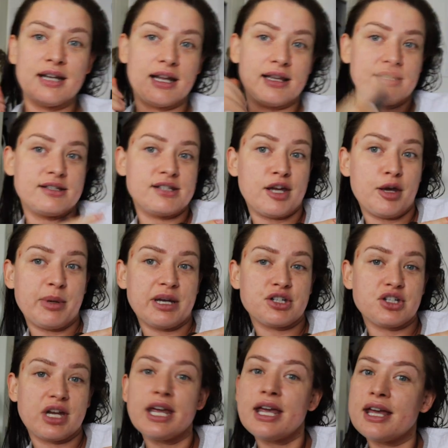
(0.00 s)
I'll insert a
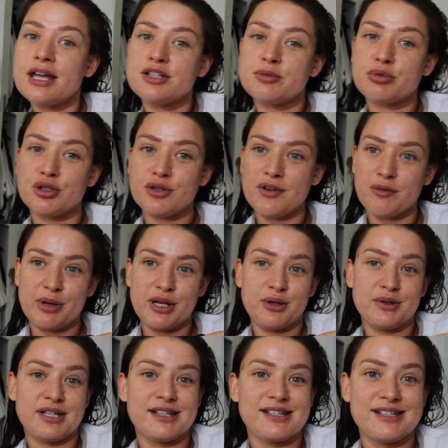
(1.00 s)
picture here to prove I've been
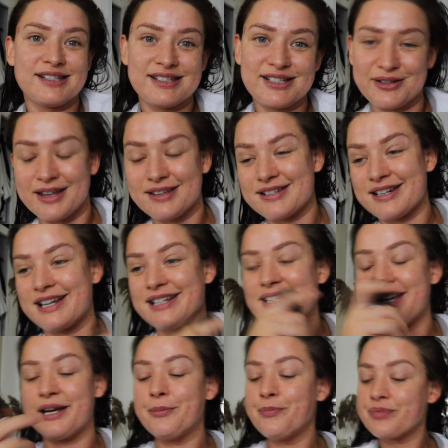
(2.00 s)
using it since
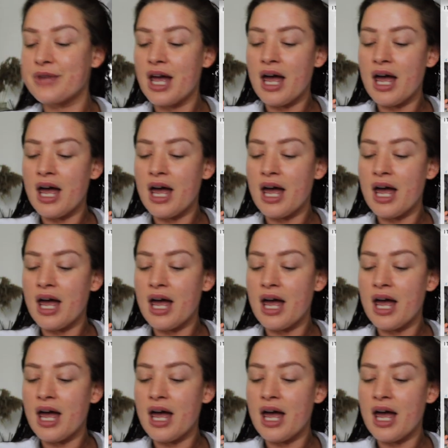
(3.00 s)
2018.